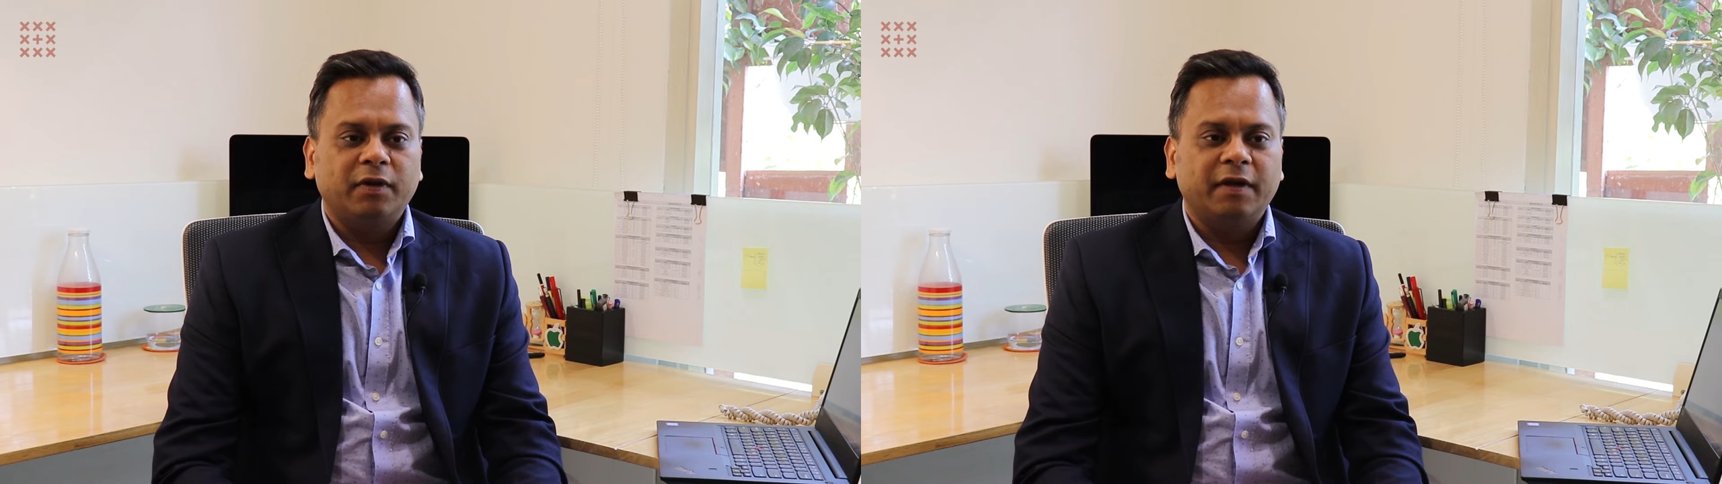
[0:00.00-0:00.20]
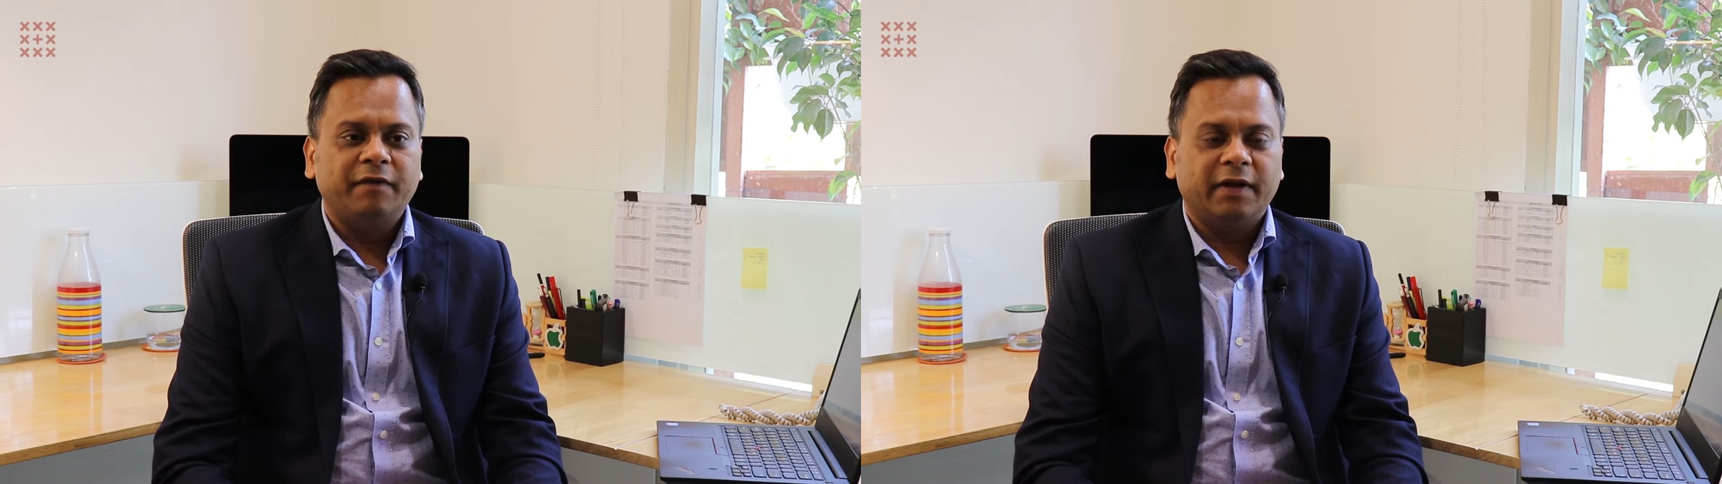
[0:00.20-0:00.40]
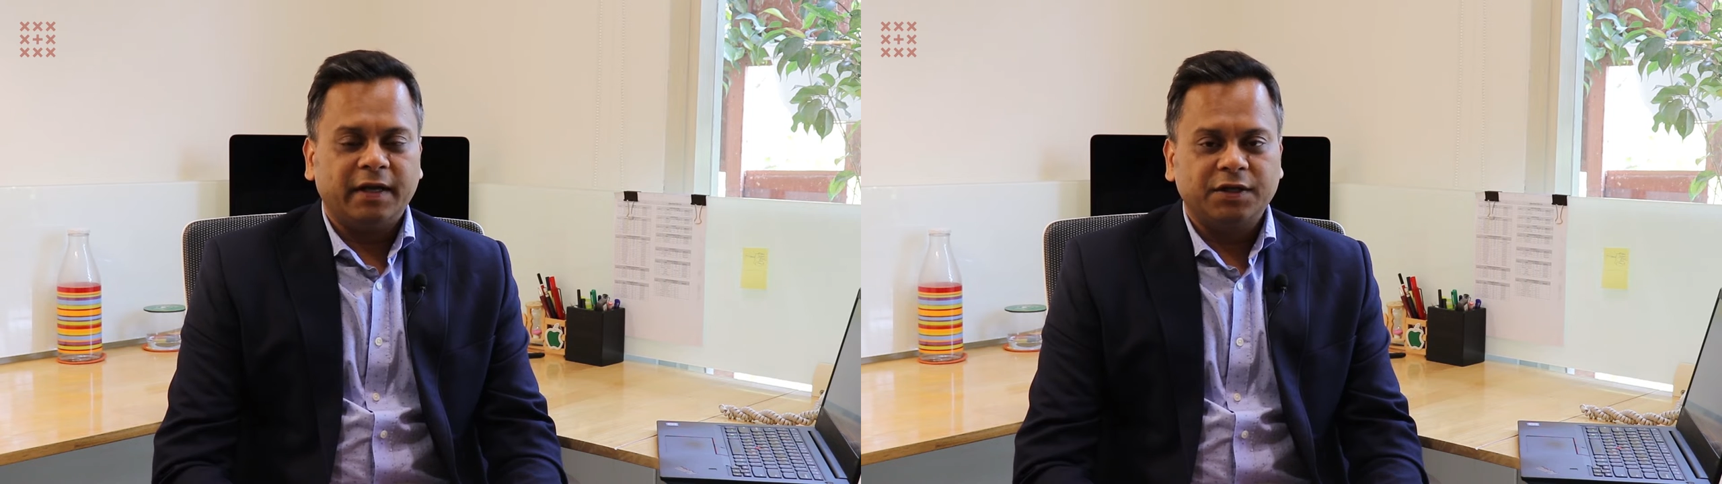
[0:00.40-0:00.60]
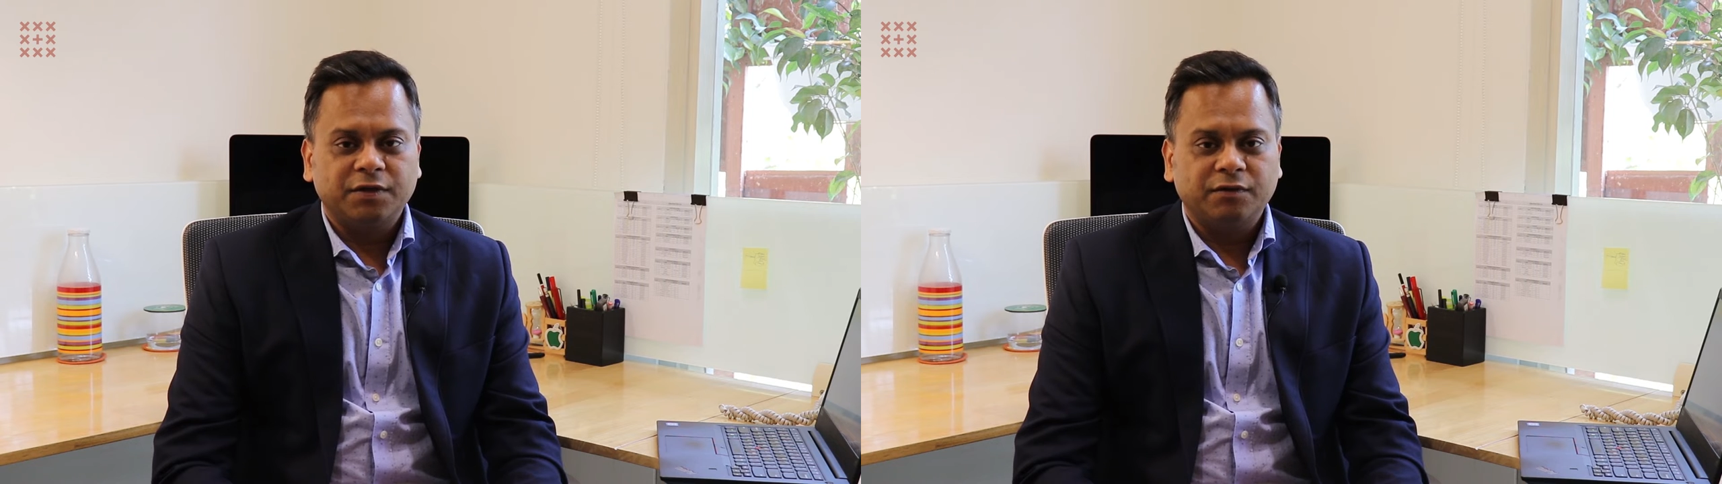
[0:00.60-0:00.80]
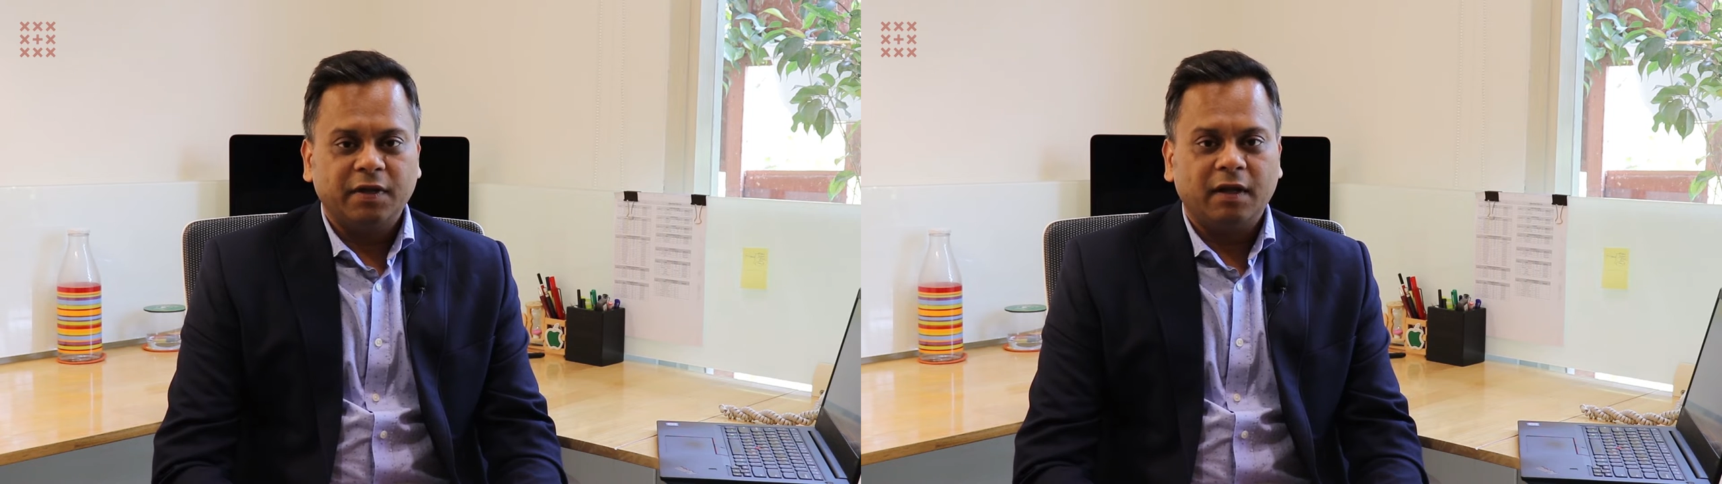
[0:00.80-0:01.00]
to give
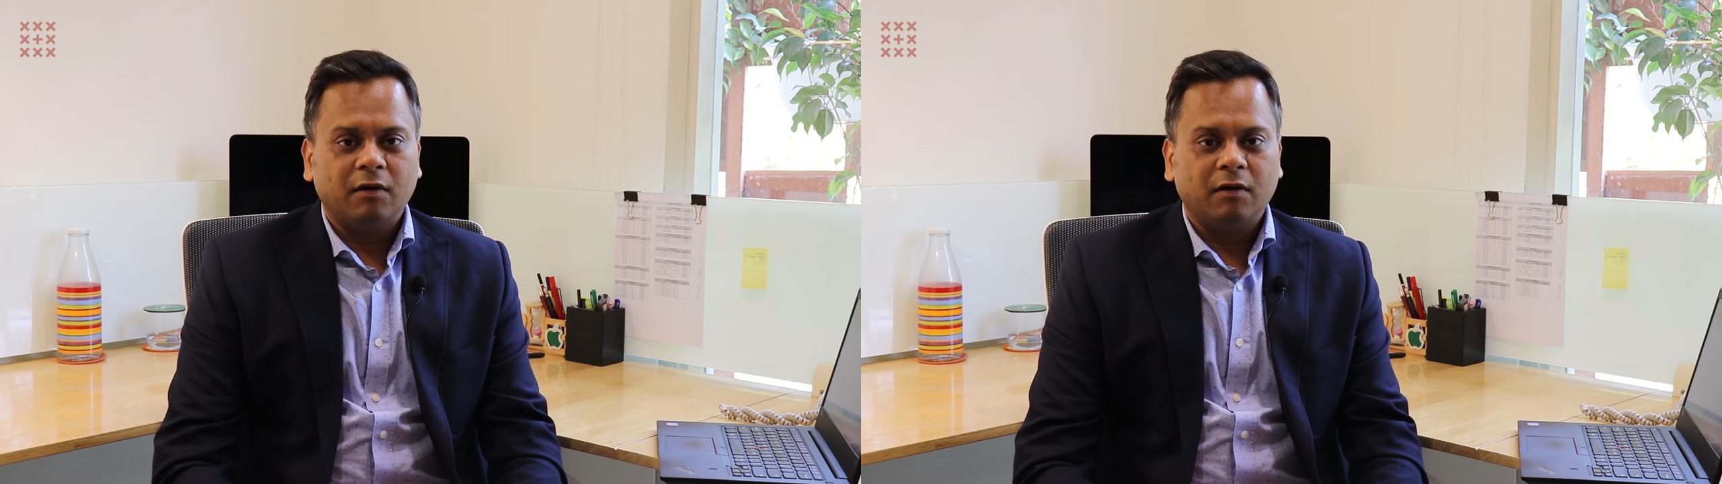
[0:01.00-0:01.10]
direction to the